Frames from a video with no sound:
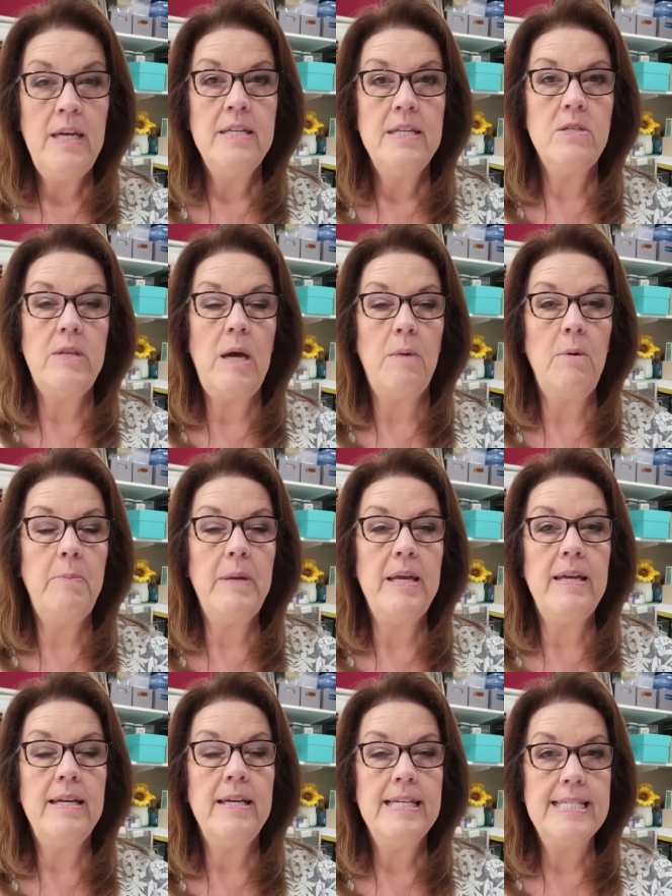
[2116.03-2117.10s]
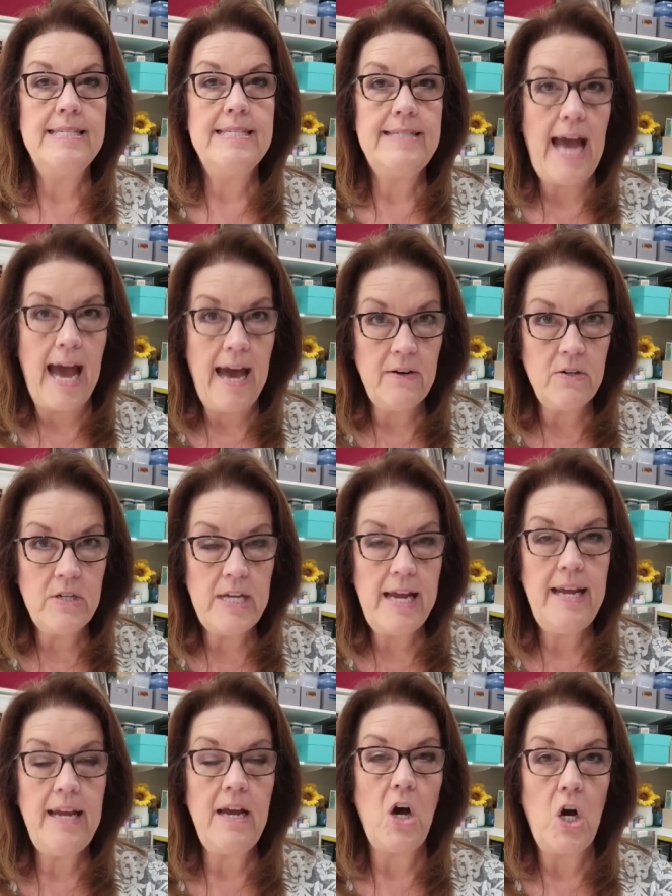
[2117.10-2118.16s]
So that will be Saturday,